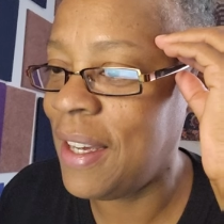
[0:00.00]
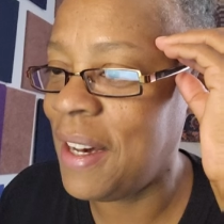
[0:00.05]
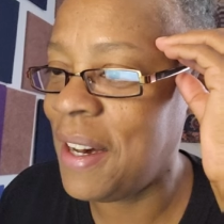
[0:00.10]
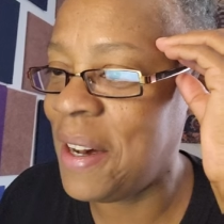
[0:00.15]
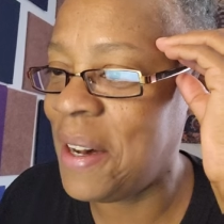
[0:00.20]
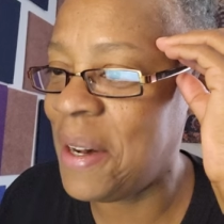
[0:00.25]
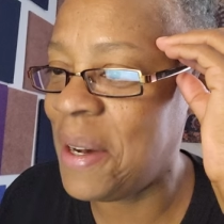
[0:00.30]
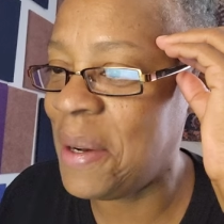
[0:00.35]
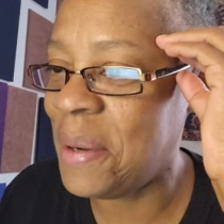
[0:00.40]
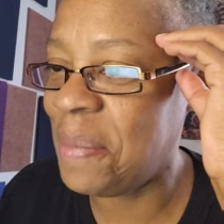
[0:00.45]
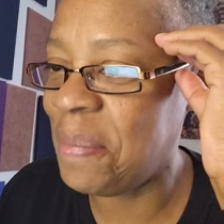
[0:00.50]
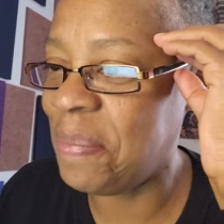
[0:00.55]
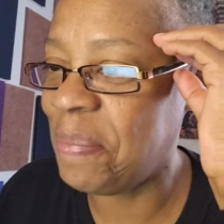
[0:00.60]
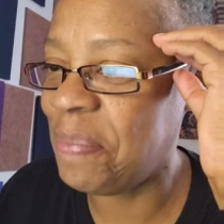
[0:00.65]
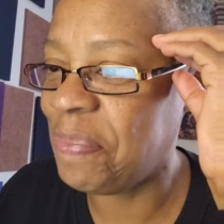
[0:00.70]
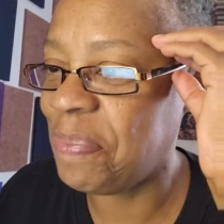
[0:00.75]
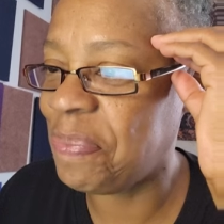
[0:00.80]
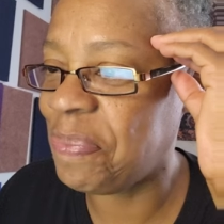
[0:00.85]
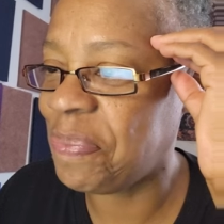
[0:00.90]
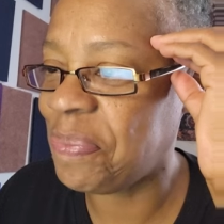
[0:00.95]

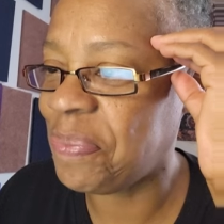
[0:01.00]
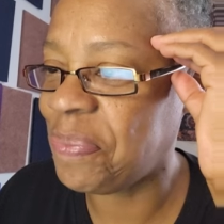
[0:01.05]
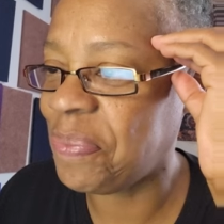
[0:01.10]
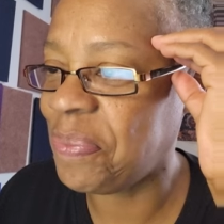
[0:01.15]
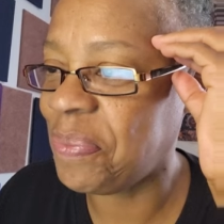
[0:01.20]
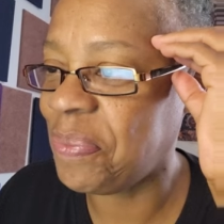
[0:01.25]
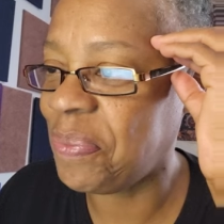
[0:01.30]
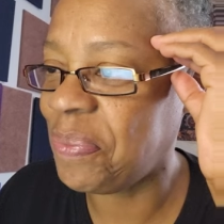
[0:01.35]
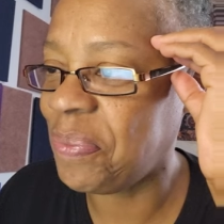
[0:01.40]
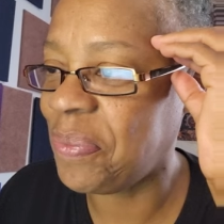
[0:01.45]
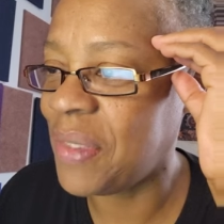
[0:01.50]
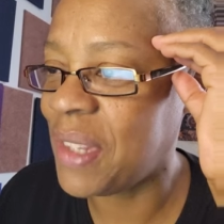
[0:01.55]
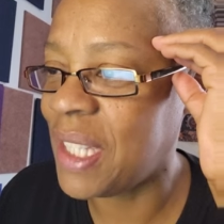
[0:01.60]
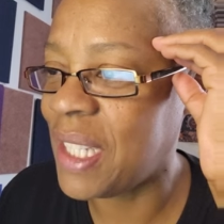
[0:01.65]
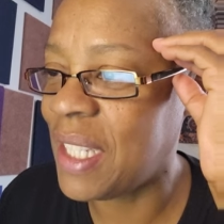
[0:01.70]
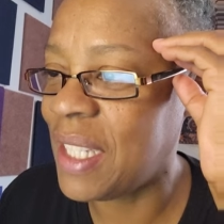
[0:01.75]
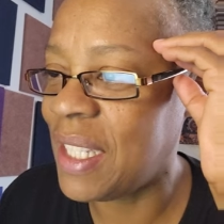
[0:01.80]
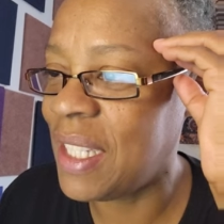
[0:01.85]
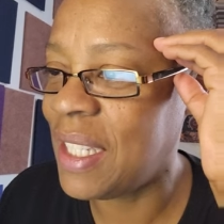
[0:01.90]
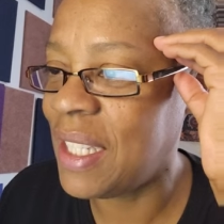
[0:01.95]

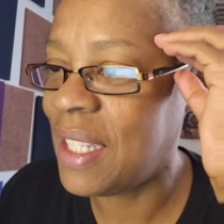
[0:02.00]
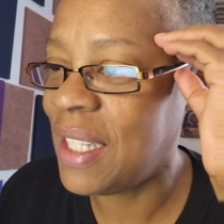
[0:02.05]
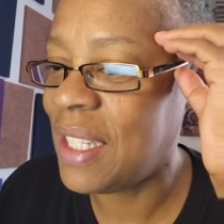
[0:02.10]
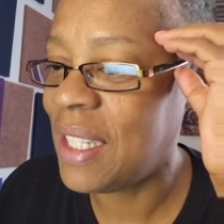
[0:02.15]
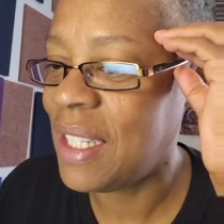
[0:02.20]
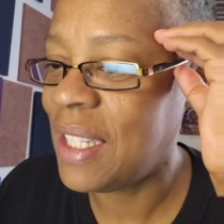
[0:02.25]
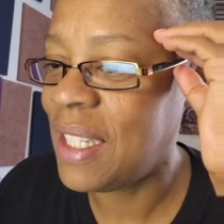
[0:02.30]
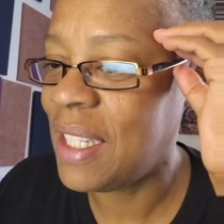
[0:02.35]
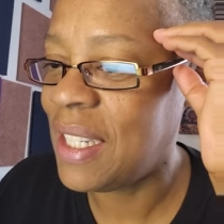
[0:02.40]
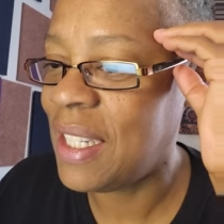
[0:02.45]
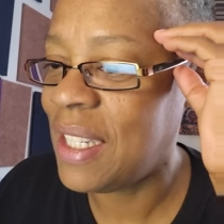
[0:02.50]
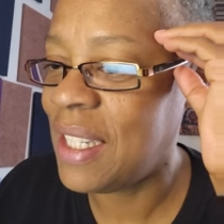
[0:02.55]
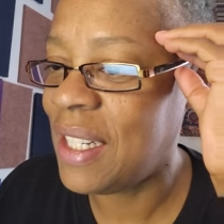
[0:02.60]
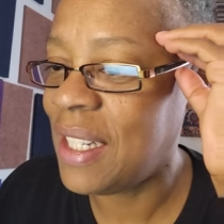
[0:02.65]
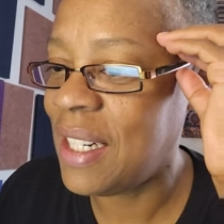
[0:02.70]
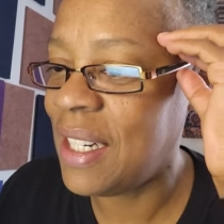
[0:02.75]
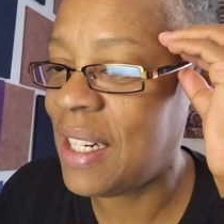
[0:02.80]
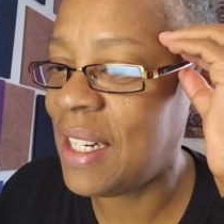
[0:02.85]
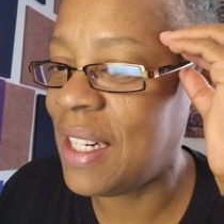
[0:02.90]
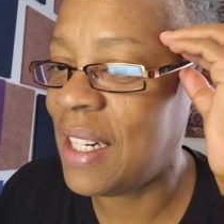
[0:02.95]

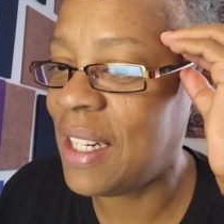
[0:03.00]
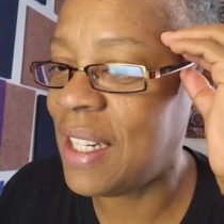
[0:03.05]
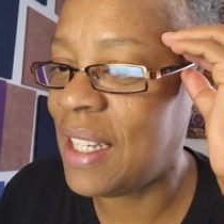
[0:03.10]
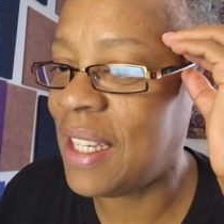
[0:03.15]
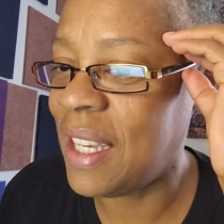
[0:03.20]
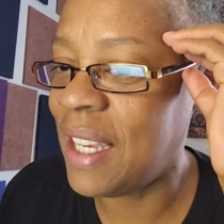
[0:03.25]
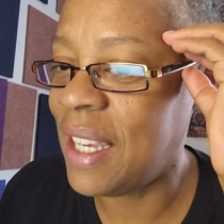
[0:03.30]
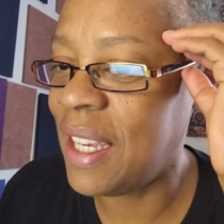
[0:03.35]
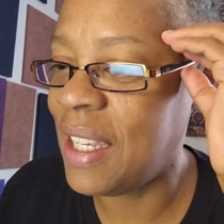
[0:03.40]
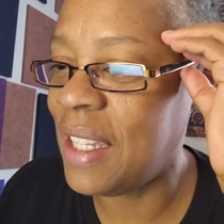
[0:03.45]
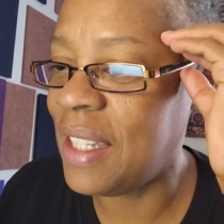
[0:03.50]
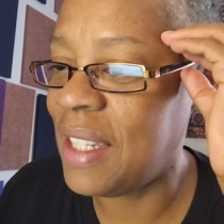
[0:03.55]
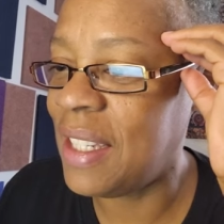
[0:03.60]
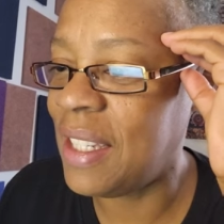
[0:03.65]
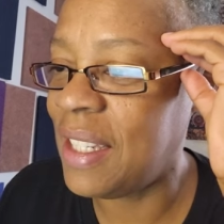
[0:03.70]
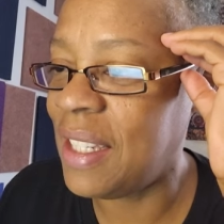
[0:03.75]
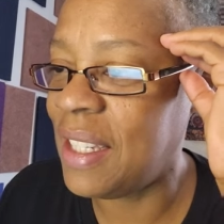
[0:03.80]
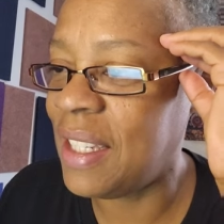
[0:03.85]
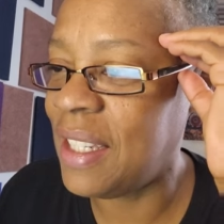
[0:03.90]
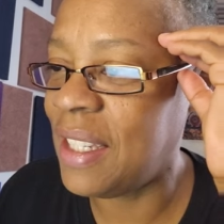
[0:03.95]

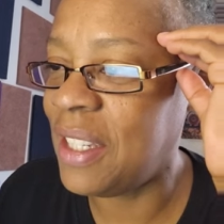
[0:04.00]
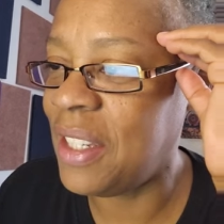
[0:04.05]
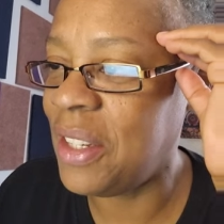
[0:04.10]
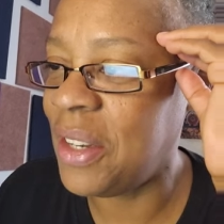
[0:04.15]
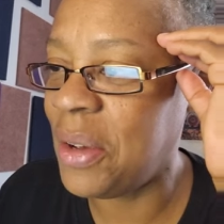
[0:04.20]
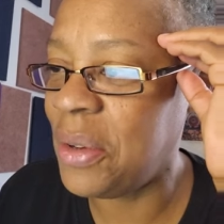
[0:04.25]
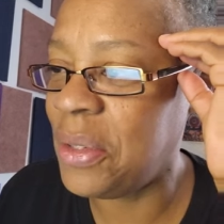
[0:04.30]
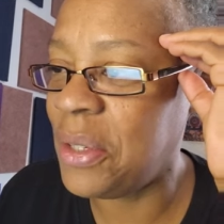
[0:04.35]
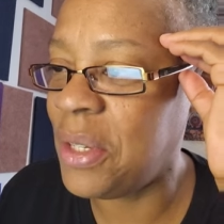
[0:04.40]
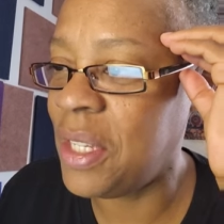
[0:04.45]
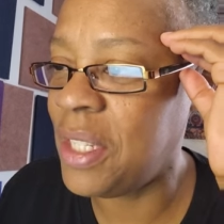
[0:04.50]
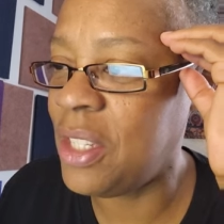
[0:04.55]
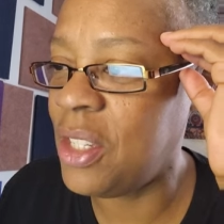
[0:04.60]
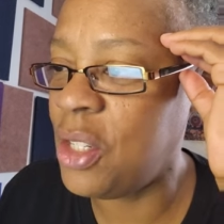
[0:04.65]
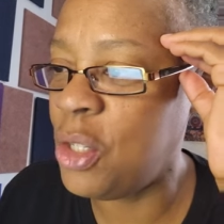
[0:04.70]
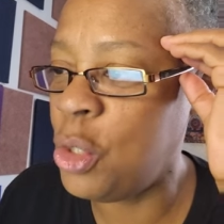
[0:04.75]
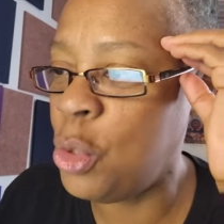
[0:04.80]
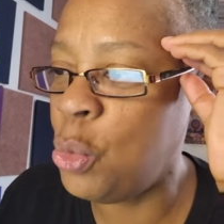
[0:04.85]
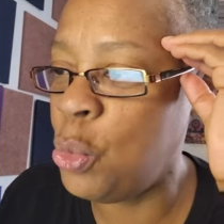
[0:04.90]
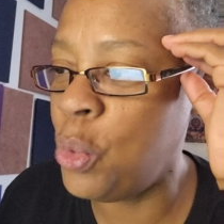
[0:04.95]
And you know,
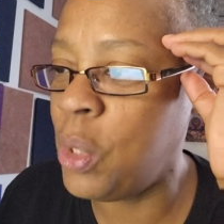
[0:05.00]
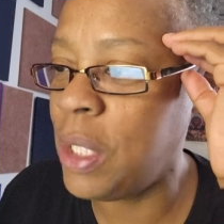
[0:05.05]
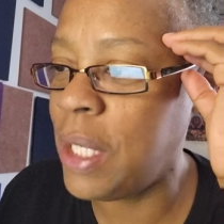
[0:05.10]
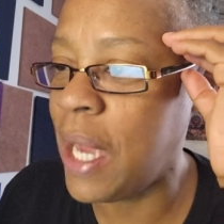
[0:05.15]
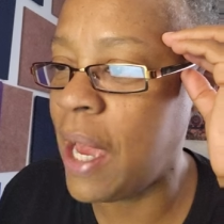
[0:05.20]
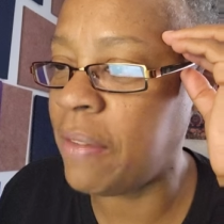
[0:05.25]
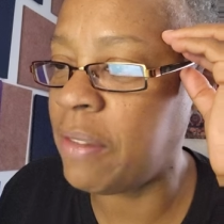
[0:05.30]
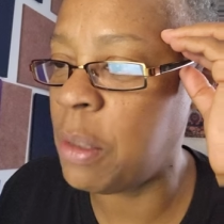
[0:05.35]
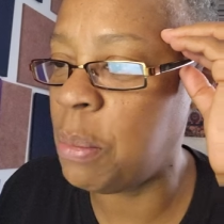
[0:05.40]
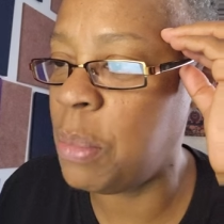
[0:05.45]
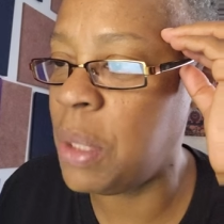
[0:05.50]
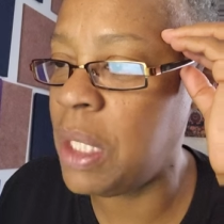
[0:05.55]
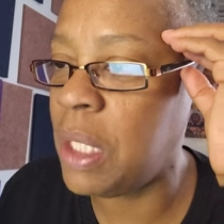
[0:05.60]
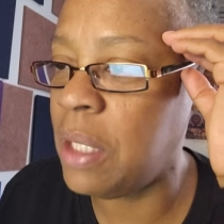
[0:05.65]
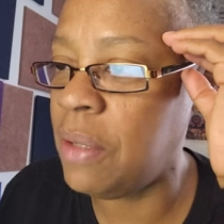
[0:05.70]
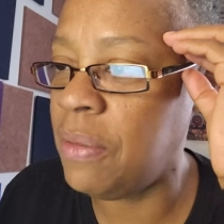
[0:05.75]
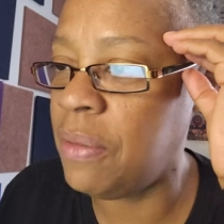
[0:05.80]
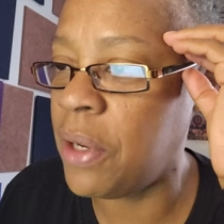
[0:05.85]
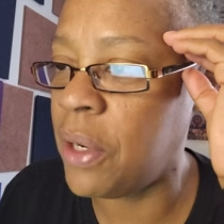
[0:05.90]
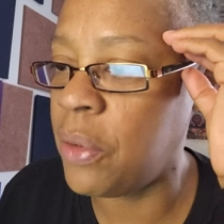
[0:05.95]
you really have to
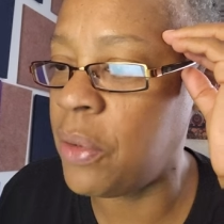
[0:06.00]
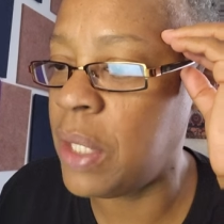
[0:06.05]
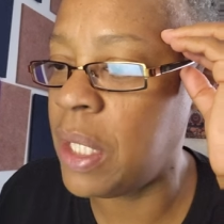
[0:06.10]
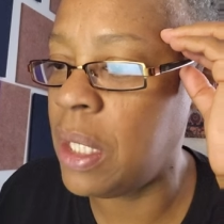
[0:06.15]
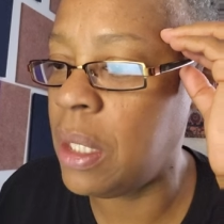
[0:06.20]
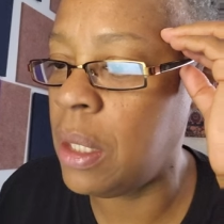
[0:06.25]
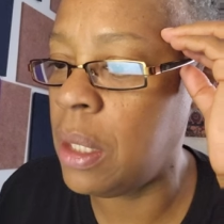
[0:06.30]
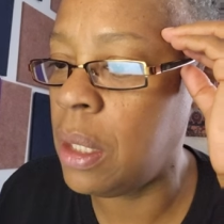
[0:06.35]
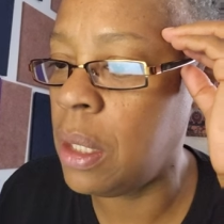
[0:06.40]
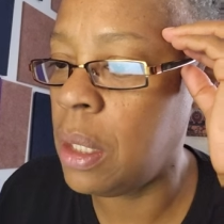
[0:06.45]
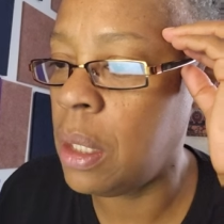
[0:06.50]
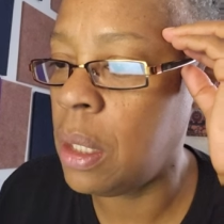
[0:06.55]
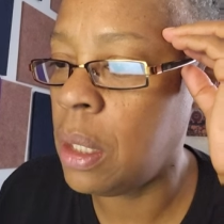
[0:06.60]
be very